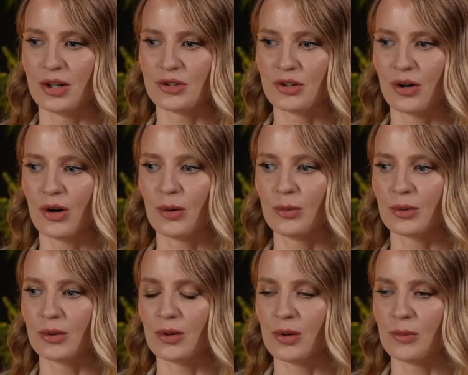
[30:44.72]
of my
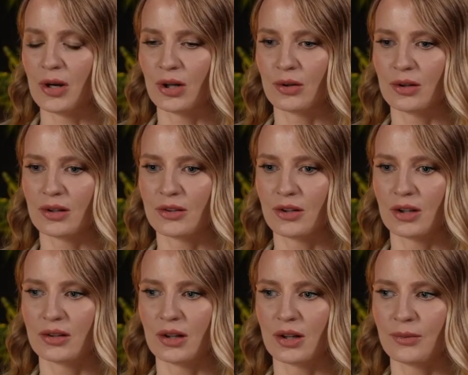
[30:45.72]
job, my colleague
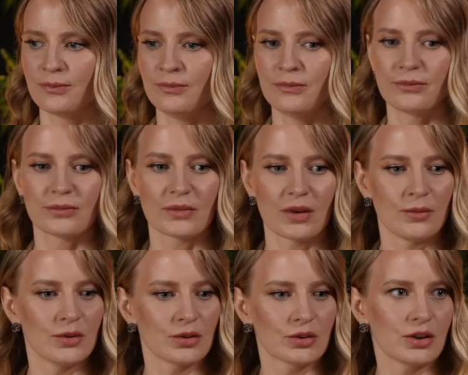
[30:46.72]
said, like,
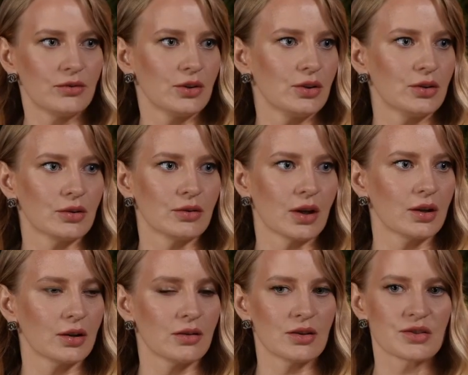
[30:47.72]
I'm not giving you
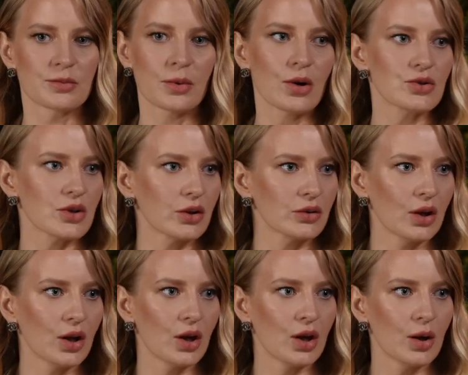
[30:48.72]
like this
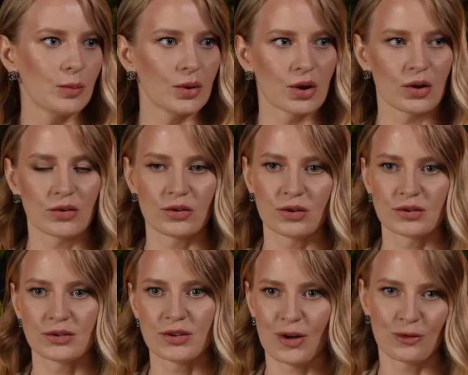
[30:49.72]
project because
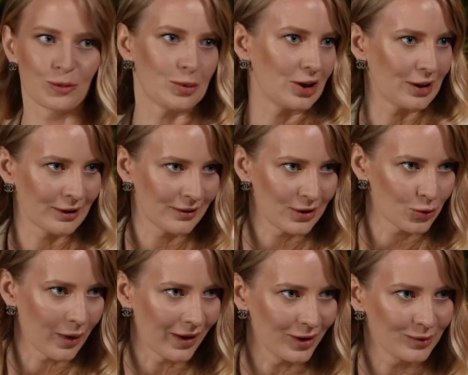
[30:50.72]
you don't speak
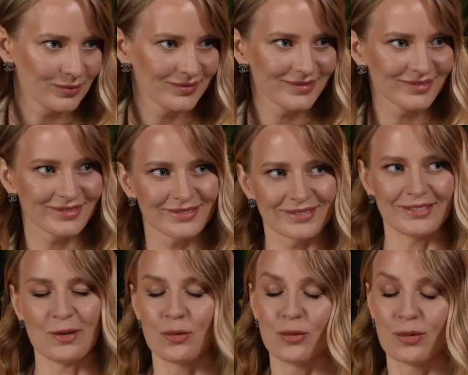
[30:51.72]
English well.
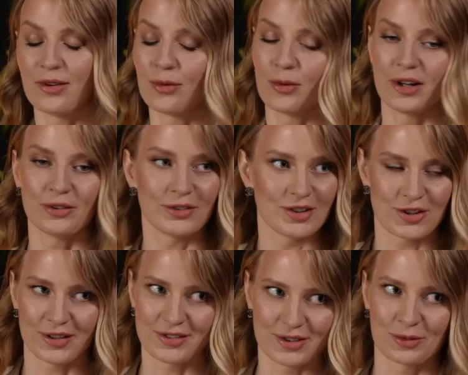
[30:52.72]
One of the
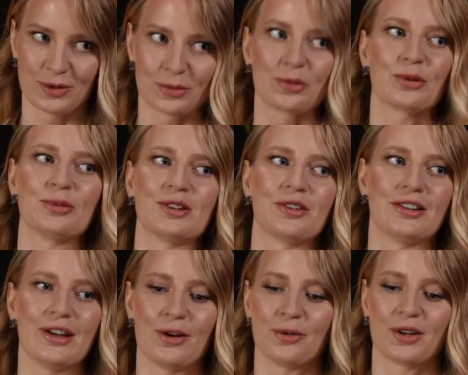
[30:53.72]
challenges that we are probably
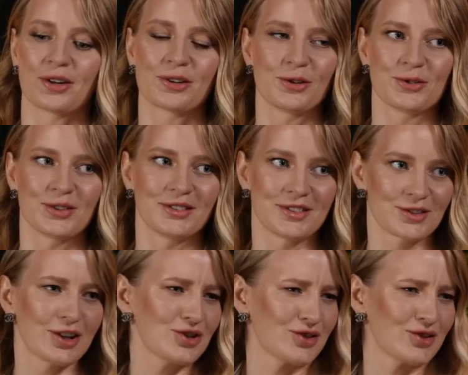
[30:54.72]
right now, we are closing this